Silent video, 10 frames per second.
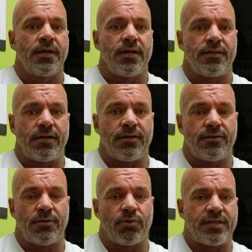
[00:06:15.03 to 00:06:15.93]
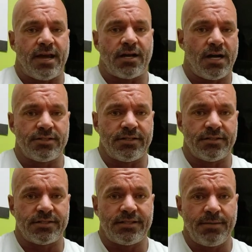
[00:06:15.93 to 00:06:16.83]
then with that
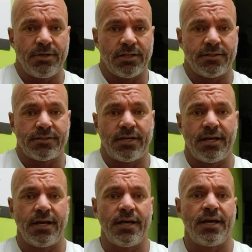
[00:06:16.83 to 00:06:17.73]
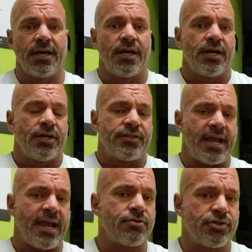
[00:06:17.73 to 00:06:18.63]
constant stimulus, the
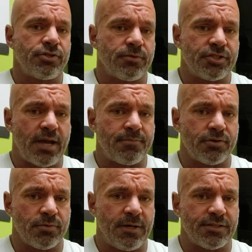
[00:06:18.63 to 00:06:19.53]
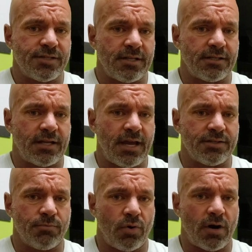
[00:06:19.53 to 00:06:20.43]
androgen receptors are being
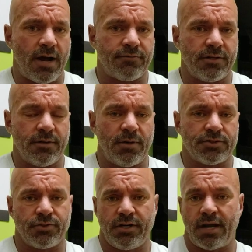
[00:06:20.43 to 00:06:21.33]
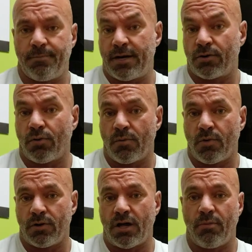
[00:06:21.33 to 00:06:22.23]
sensitized more often in the muscle. You got a better
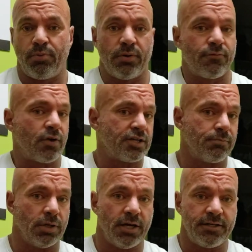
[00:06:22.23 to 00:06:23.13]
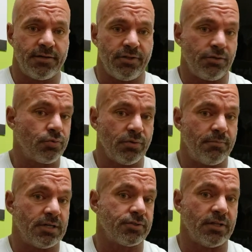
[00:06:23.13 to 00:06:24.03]
hormonal output, fresh blood and everything through the
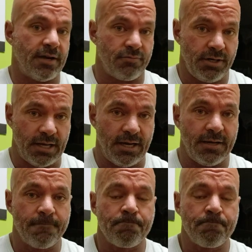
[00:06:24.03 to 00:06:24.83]
muscle every day.